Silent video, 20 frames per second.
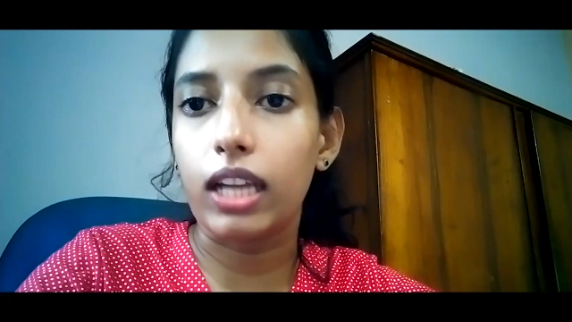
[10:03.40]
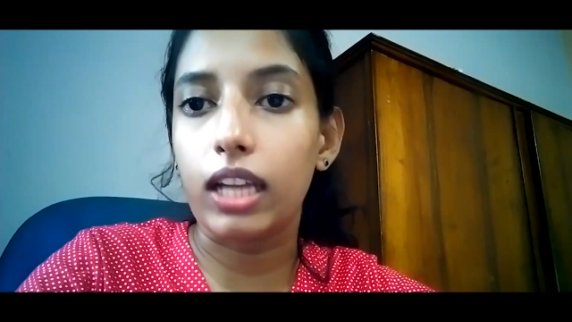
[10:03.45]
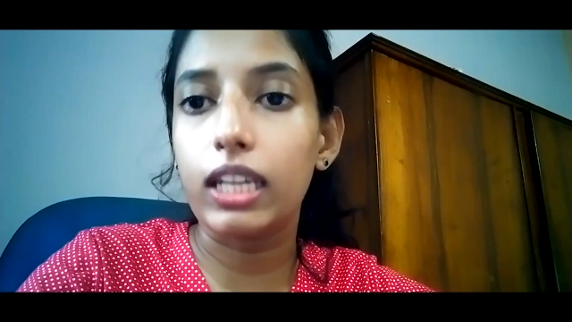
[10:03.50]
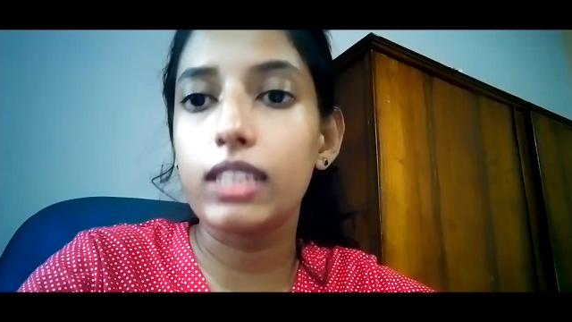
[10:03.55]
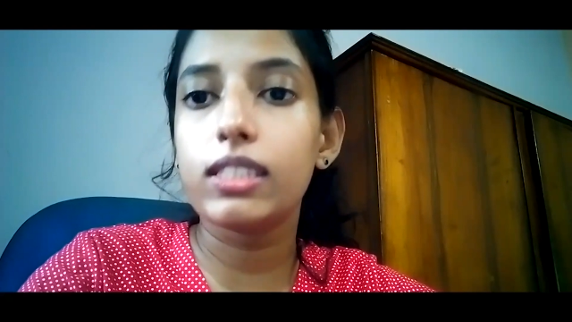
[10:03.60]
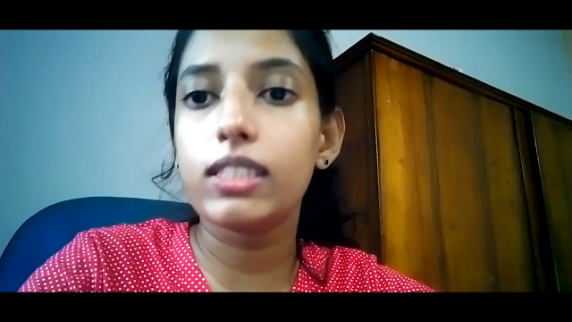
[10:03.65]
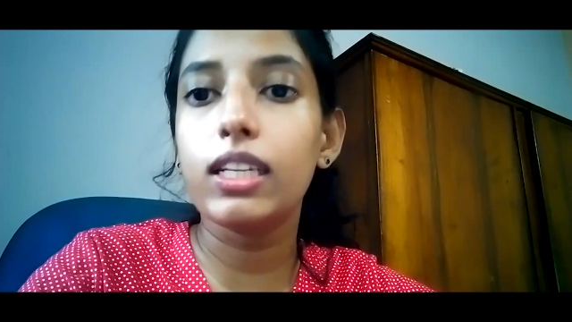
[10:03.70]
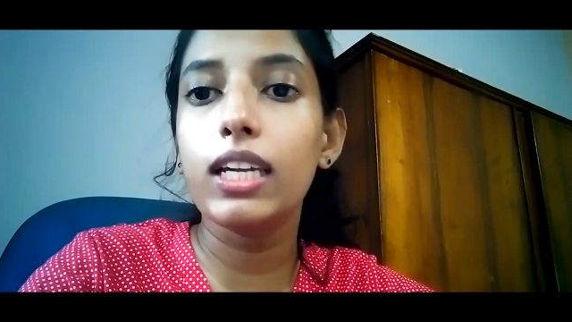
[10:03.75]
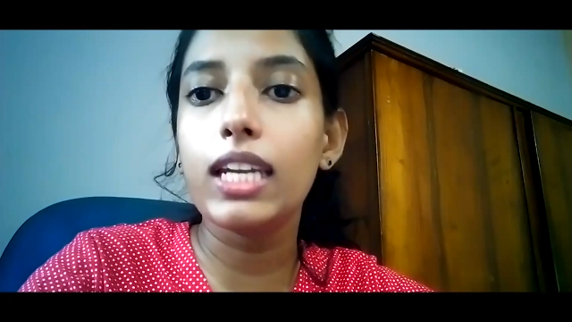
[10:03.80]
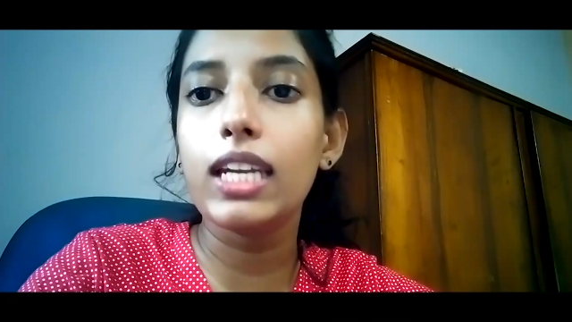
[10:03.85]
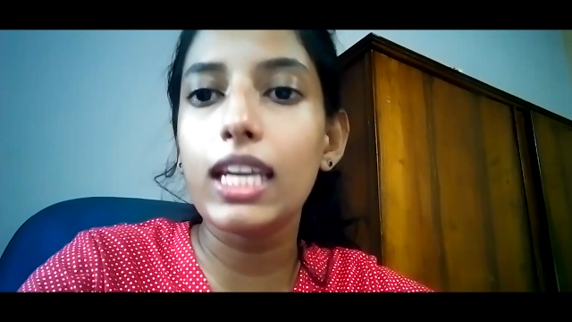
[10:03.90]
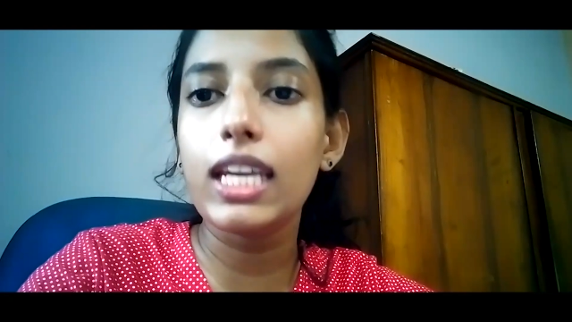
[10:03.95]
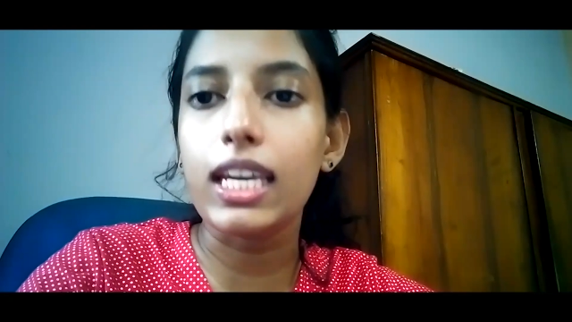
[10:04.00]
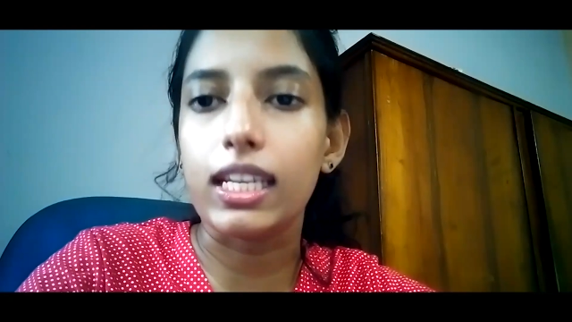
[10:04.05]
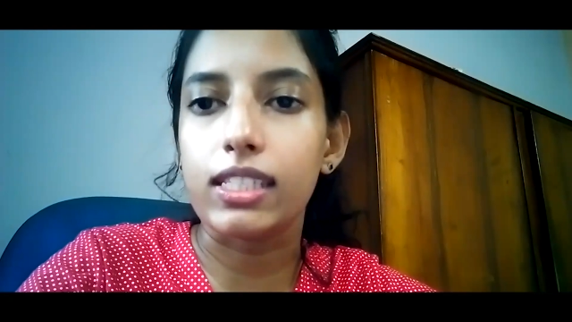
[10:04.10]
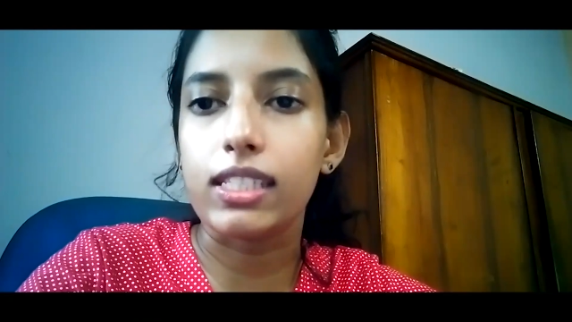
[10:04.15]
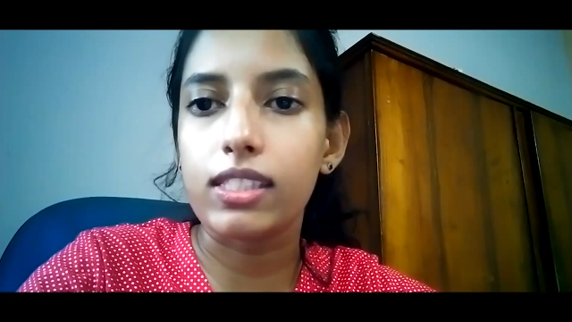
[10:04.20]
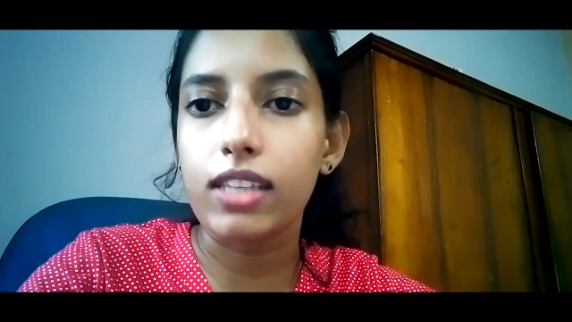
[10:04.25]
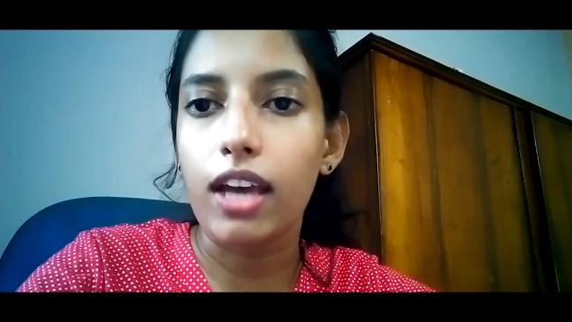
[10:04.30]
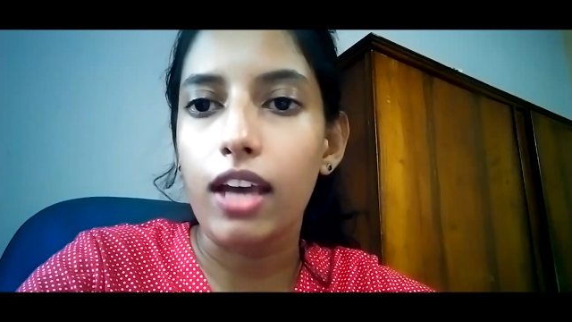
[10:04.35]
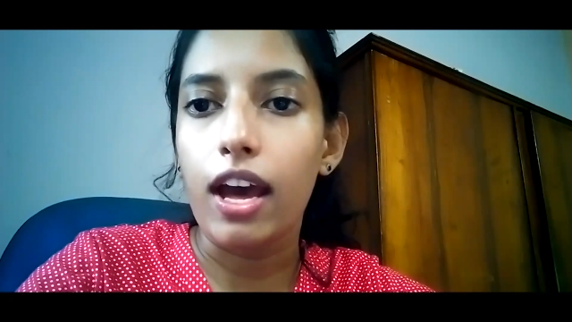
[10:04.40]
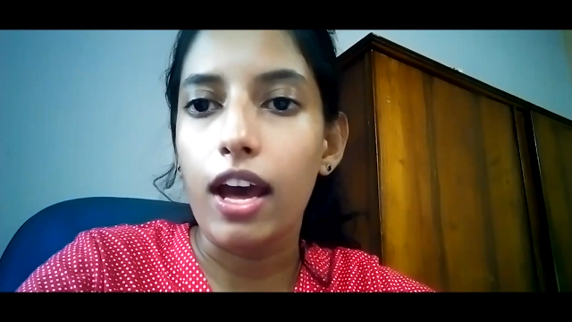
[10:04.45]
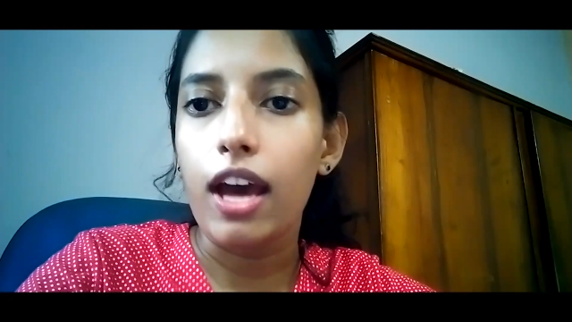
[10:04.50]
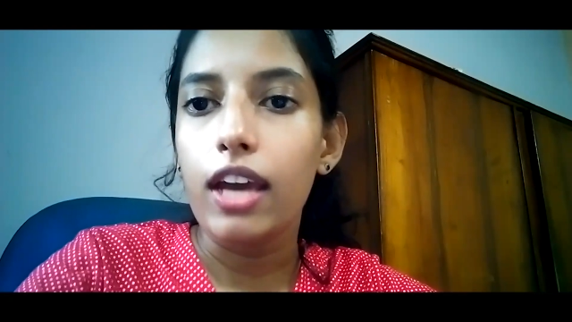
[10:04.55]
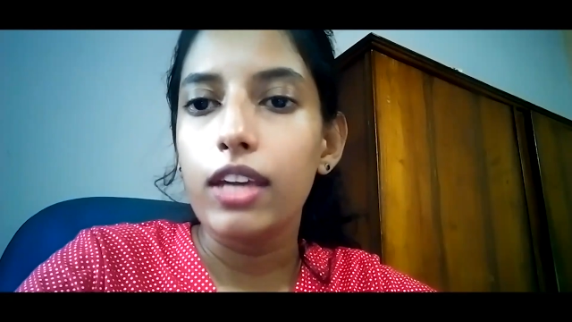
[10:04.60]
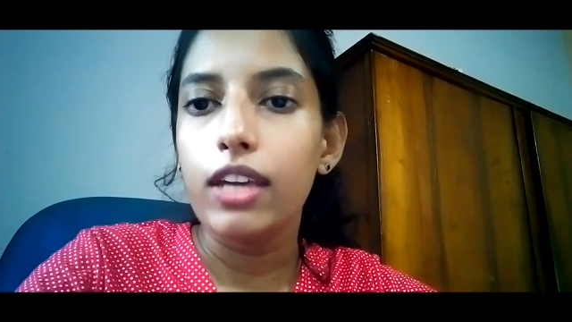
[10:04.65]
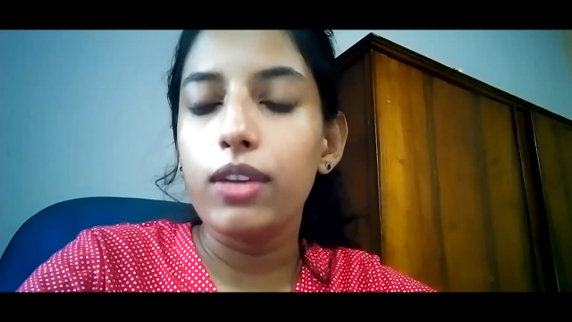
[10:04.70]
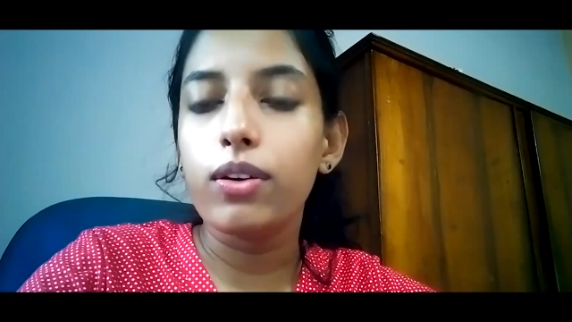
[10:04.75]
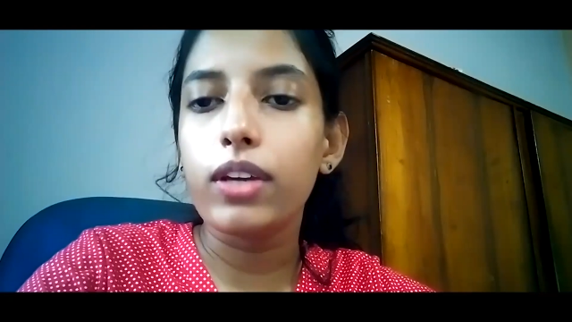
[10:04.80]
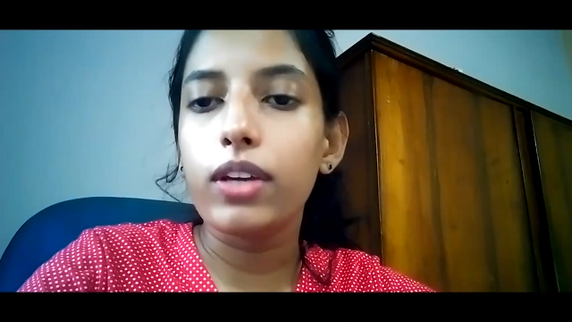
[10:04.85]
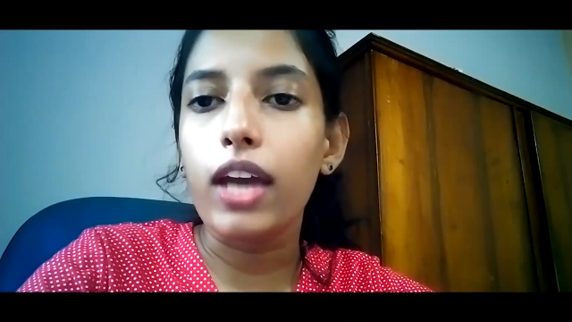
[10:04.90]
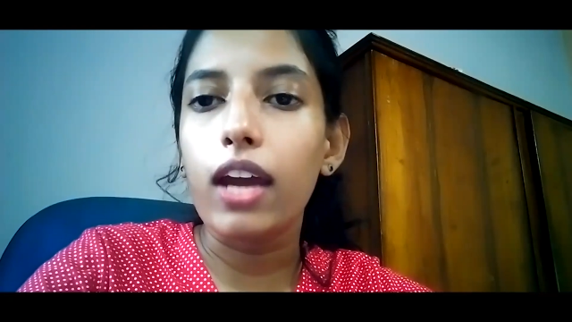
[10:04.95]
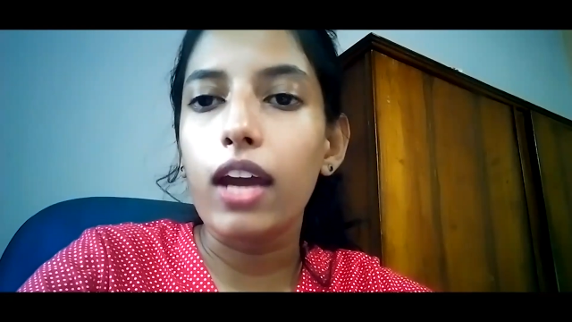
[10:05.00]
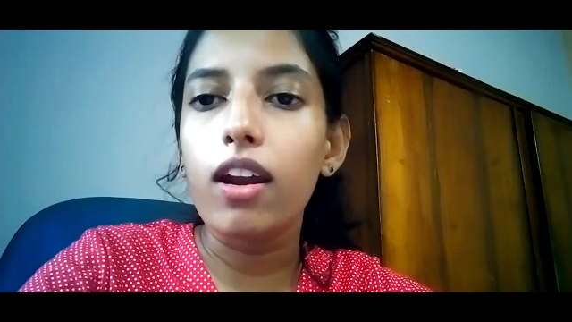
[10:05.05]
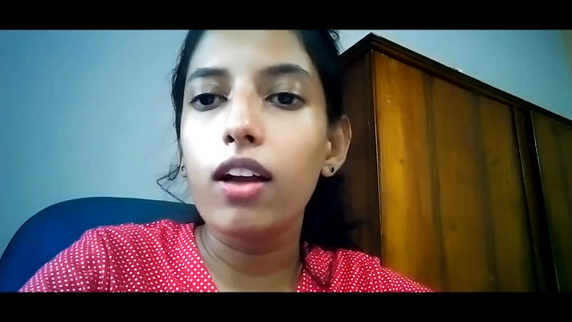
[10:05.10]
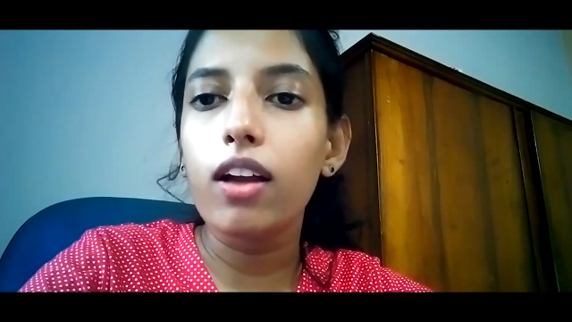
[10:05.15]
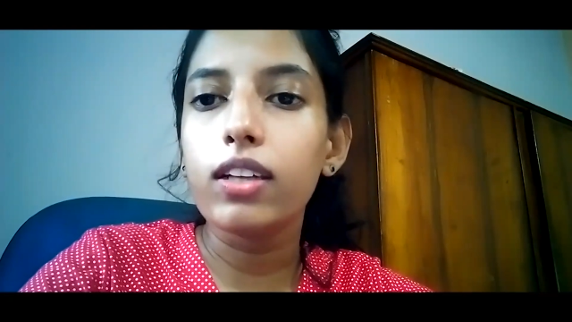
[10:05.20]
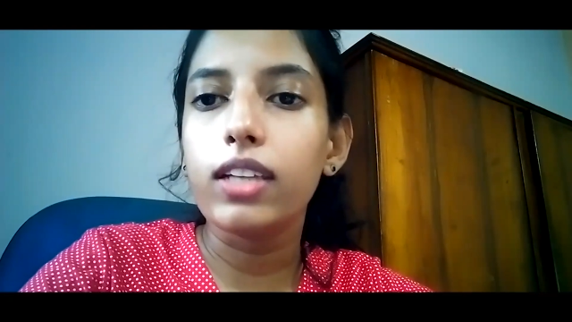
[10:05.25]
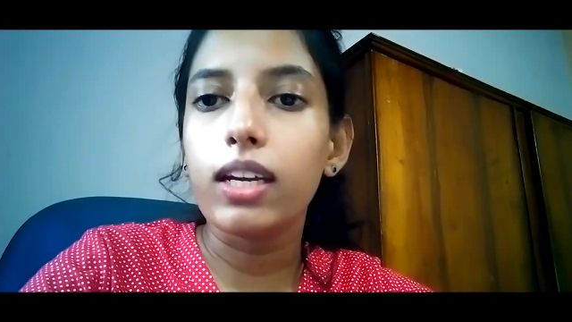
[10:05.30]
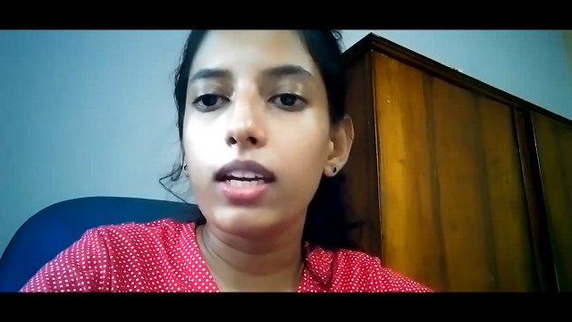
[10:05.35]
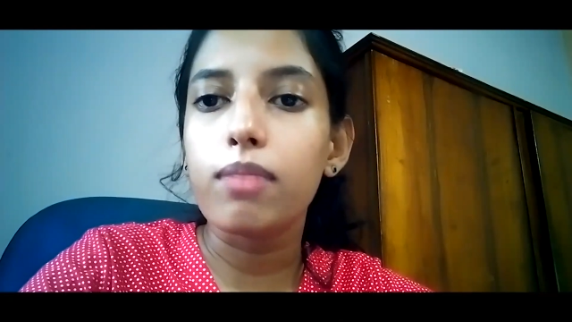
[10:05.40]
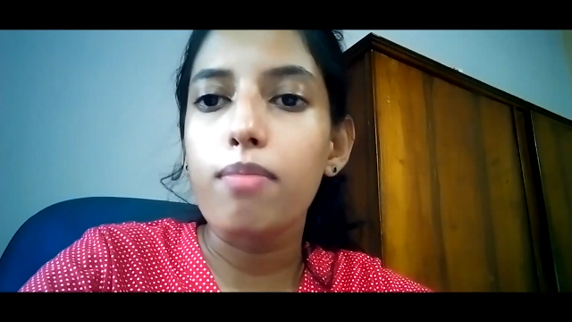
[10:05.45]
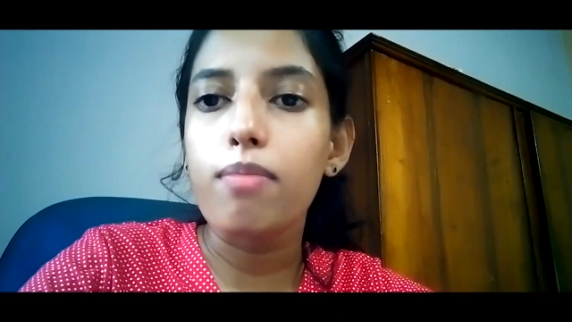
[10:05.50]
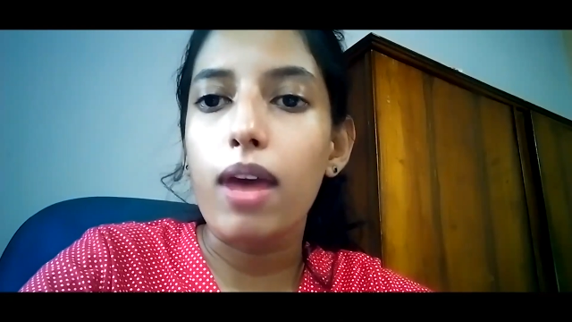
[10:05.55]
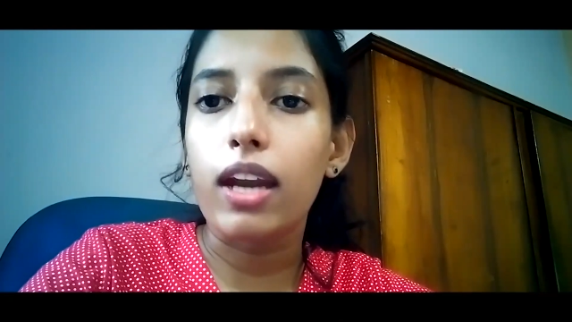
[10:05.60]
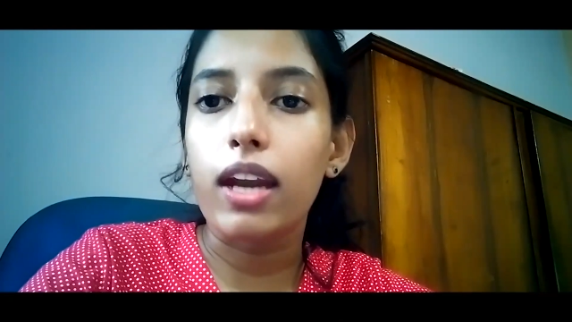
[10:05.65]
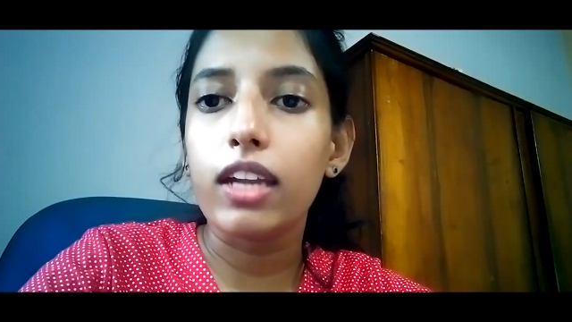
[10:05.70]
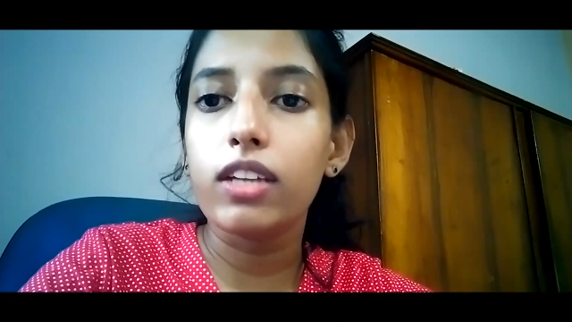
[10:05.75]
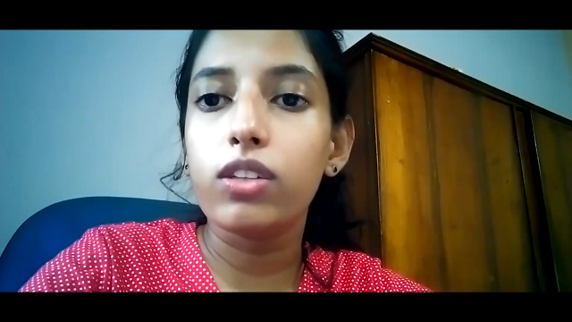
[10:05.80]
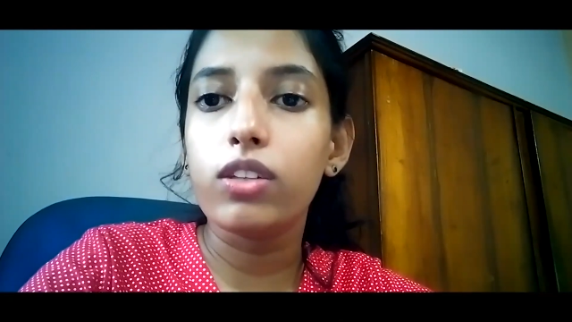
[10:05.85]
is the niece, you cannot get married